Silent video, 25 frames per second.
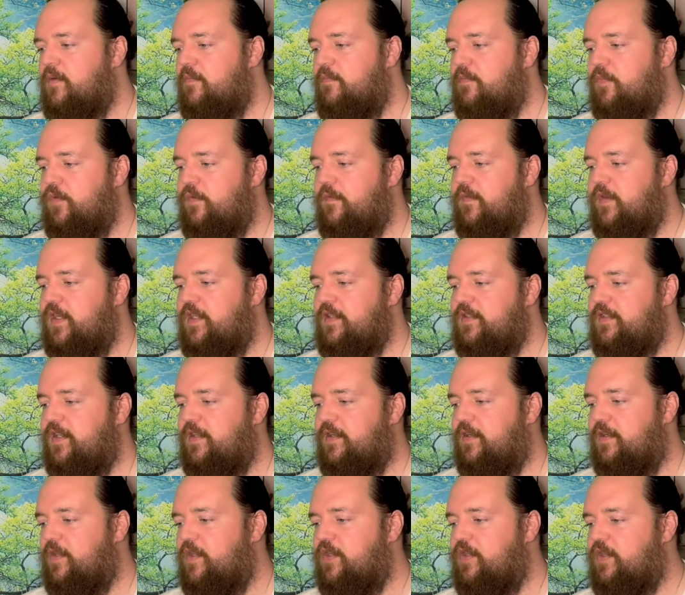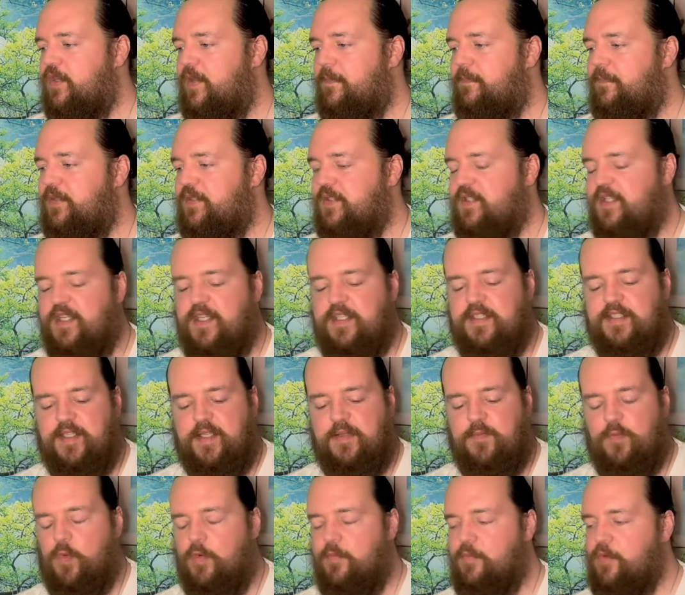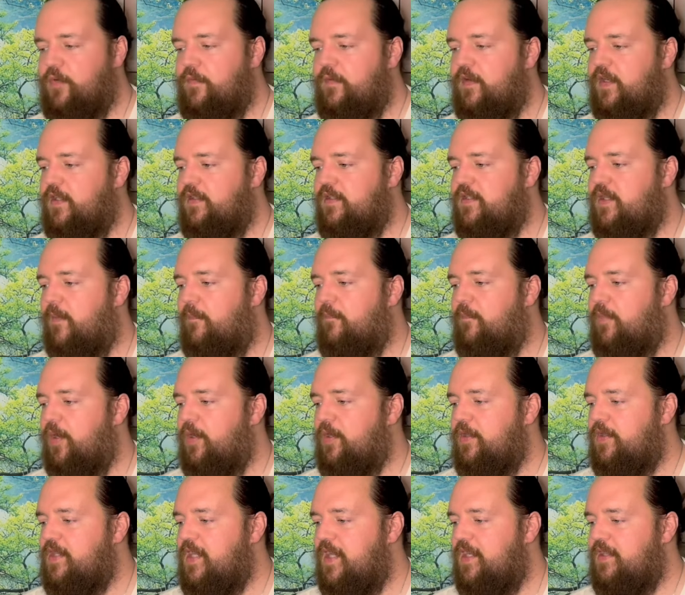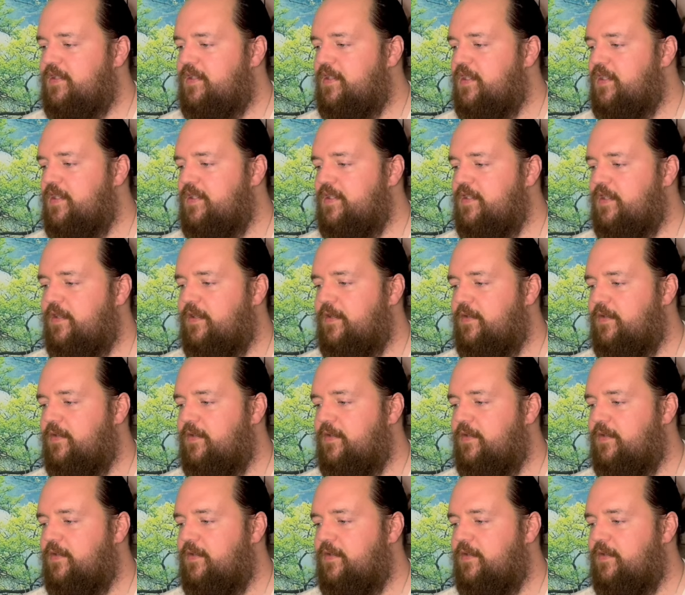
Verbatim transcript: Moving into eclipse season. We're moving into birthday season.